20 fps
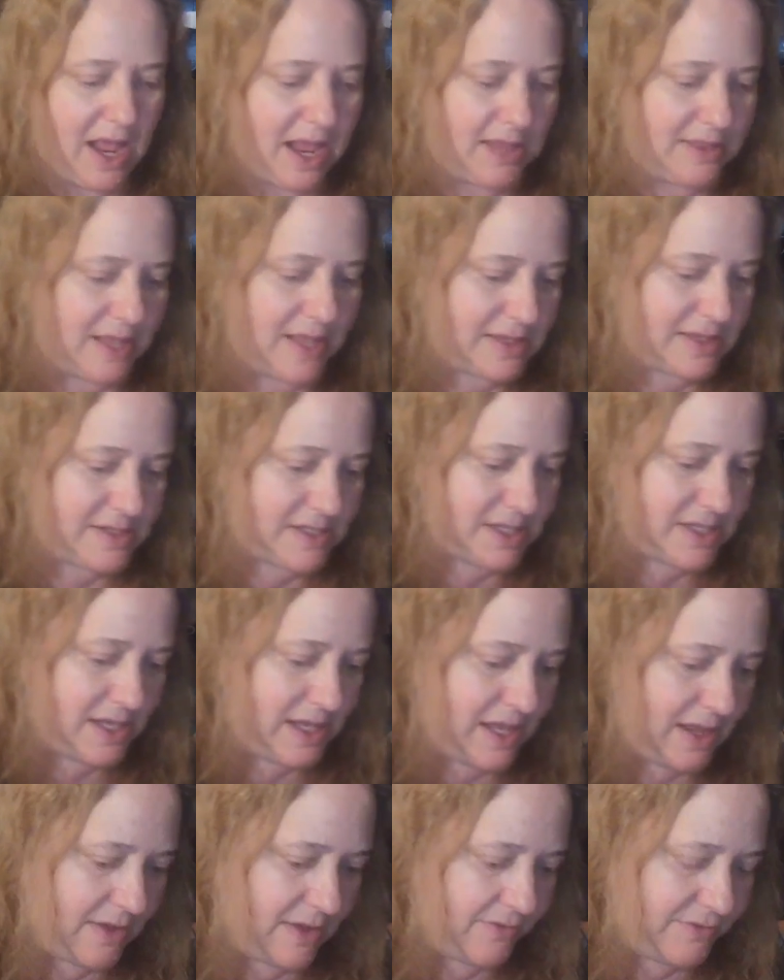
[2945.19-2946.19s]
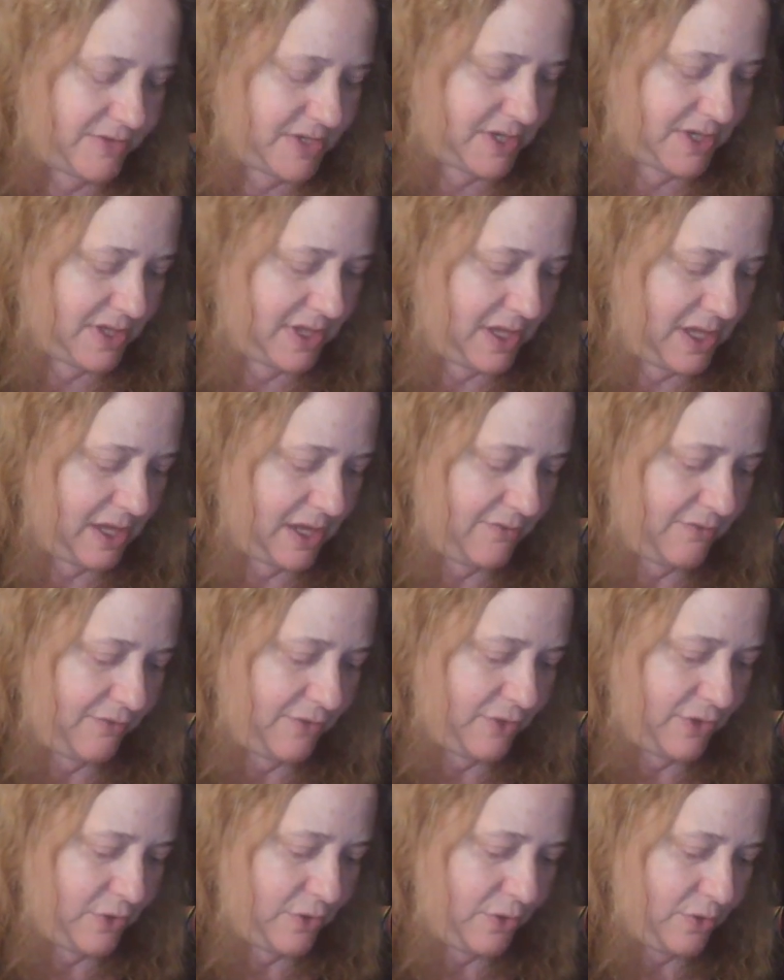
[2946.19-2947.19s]
And that's the gift. The
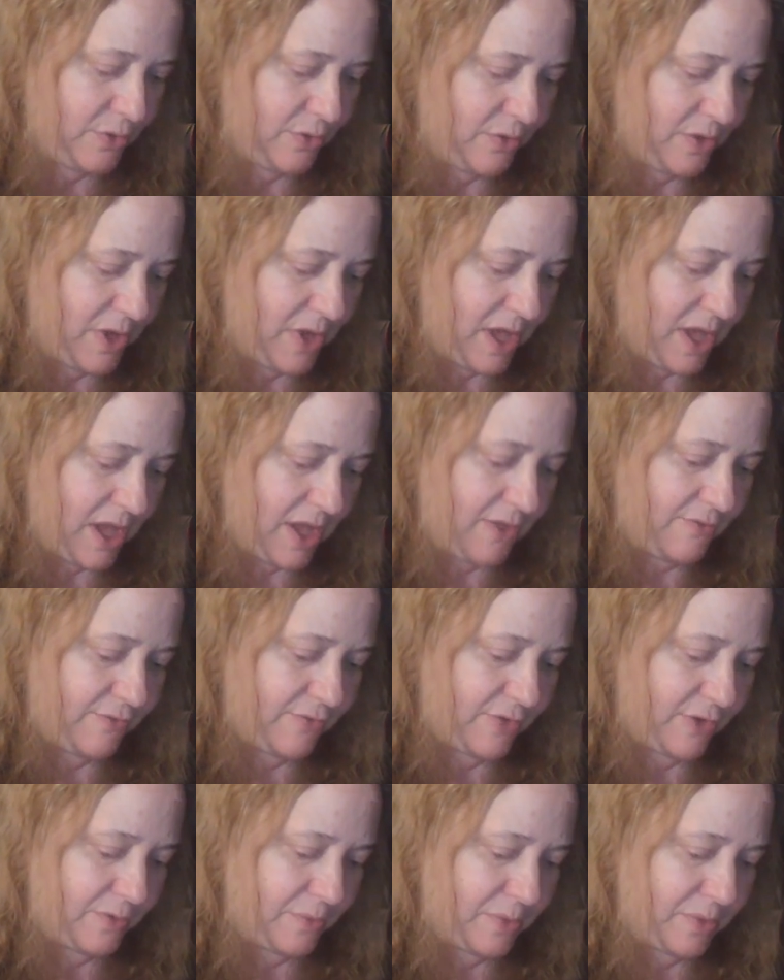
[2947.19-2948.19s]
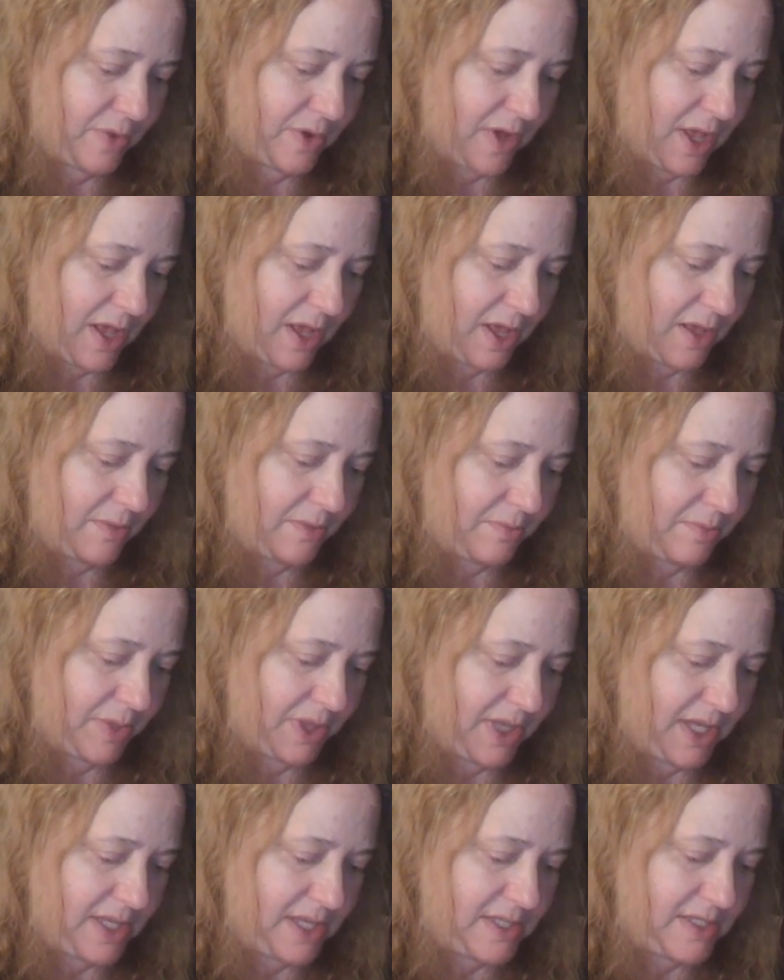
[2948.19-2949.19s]
Gifu for um,
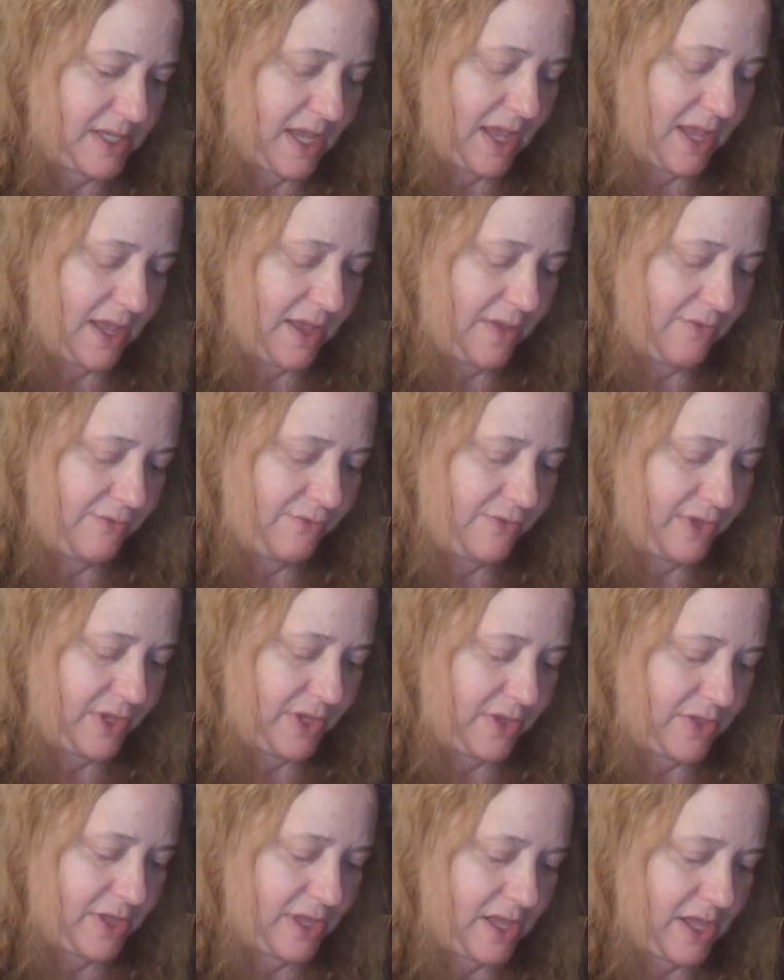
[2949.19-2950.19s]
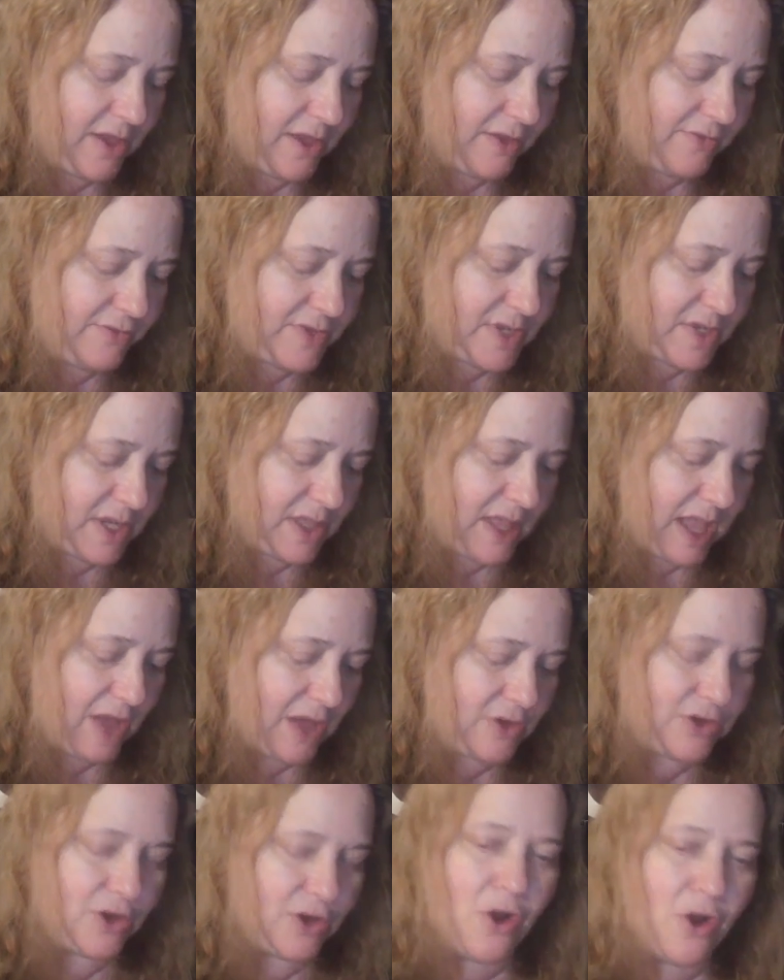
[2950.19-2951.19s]
Belinda, feel the gift,
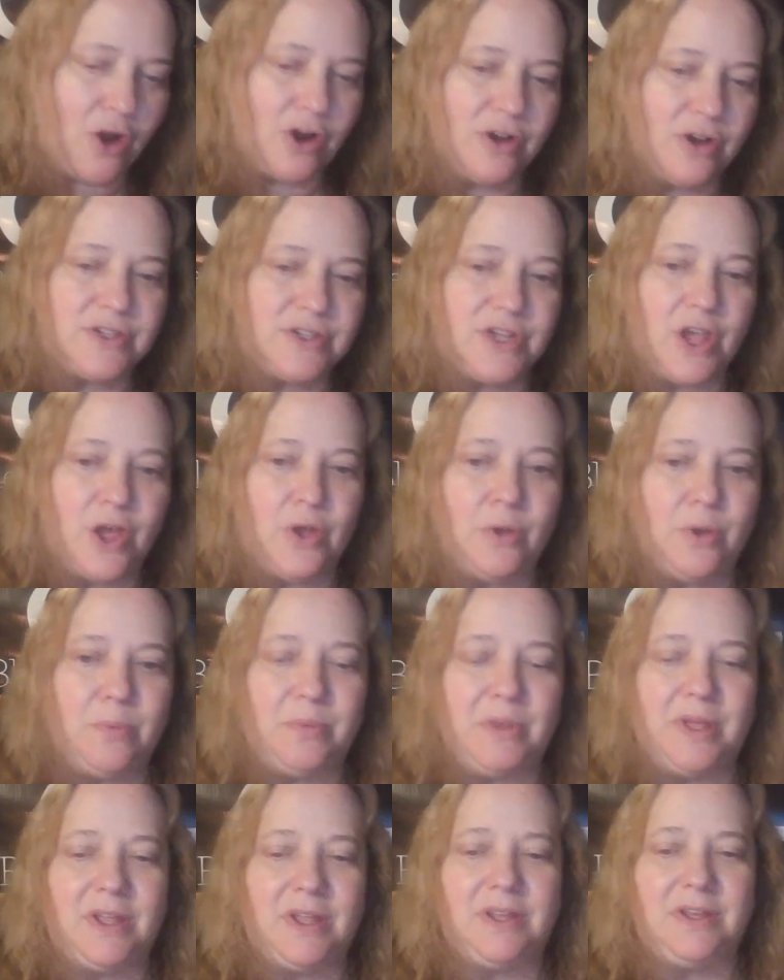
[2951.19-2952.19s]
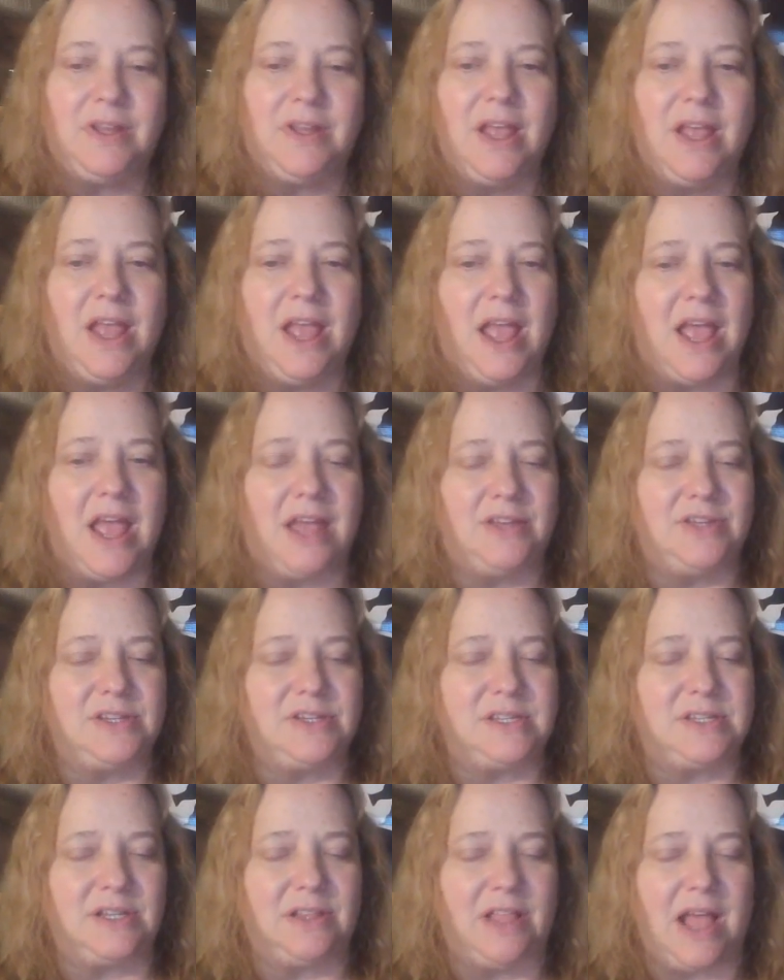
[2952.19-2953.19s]
allow your heart to open, and
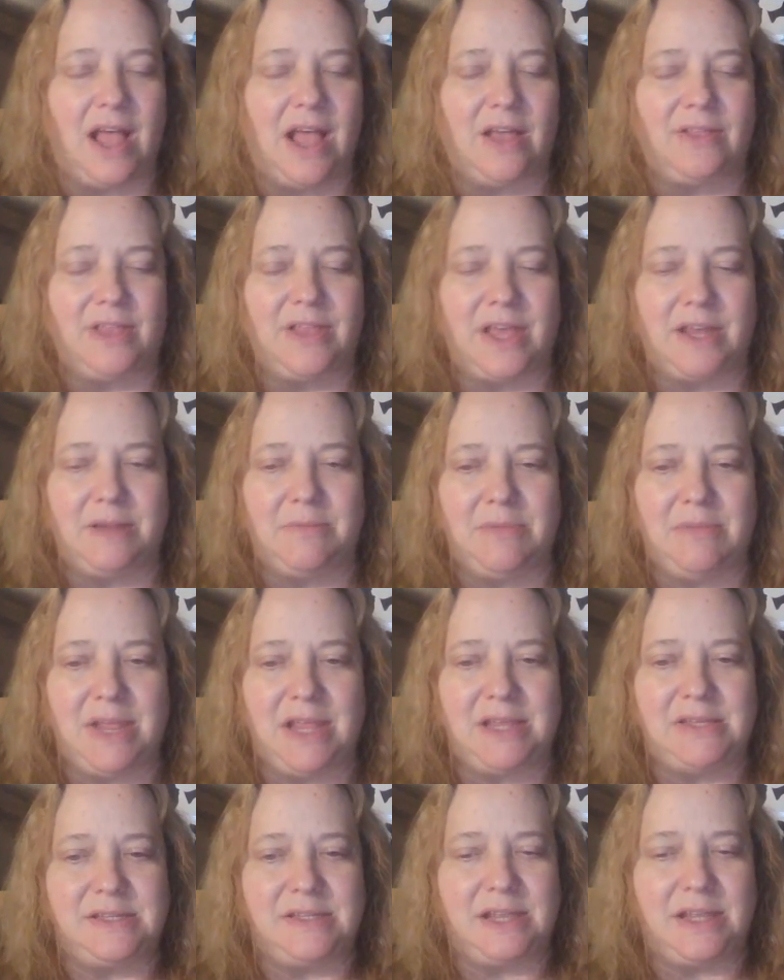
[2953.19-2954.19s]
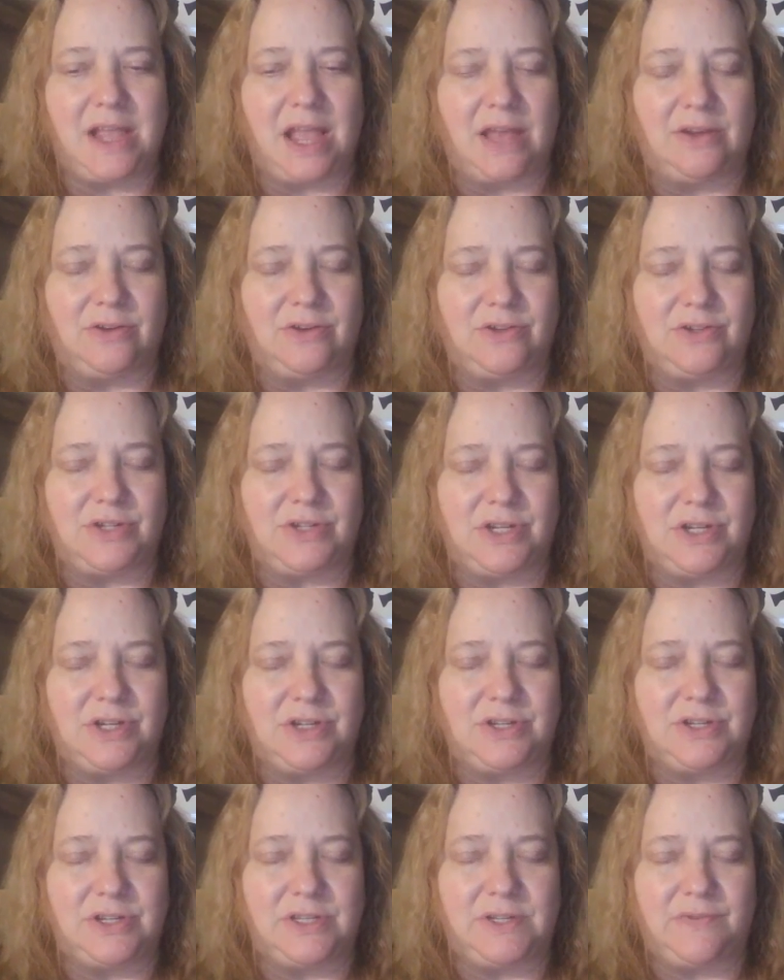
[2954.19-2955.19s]
just allow that amazing energy
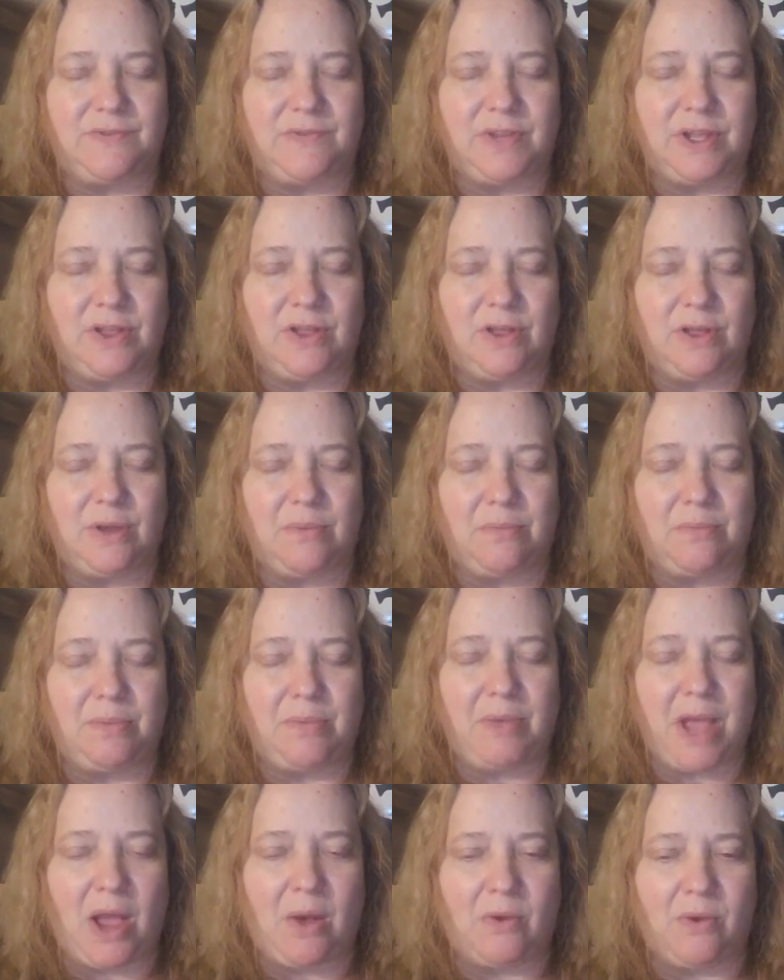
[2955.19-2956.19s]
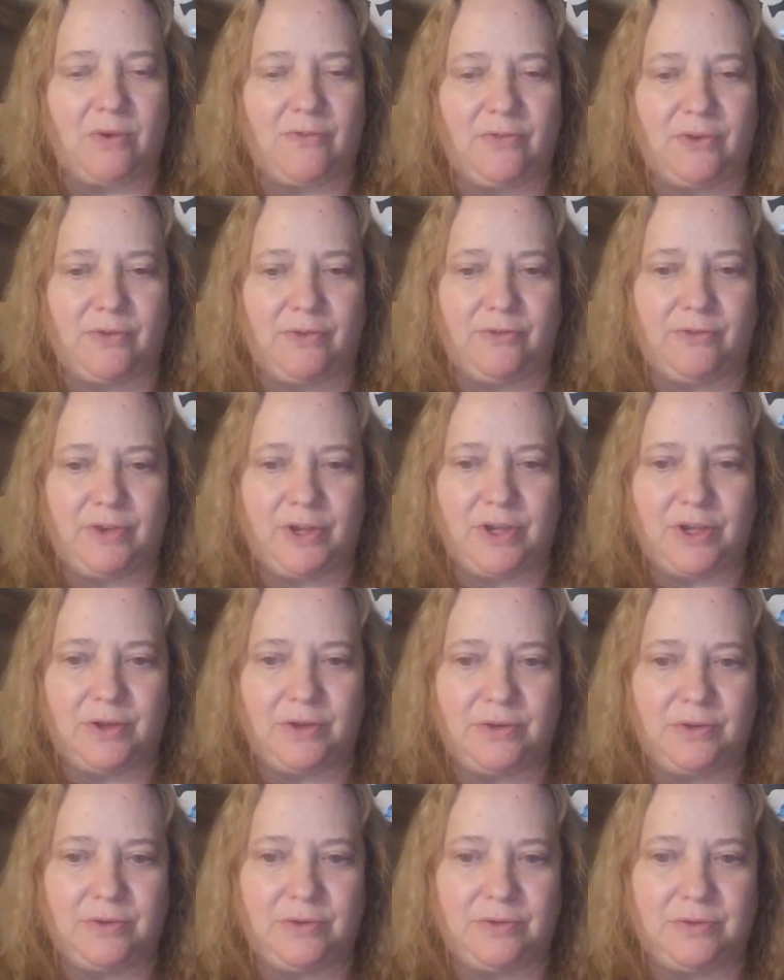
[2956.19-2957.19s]
to just feel powerful for you.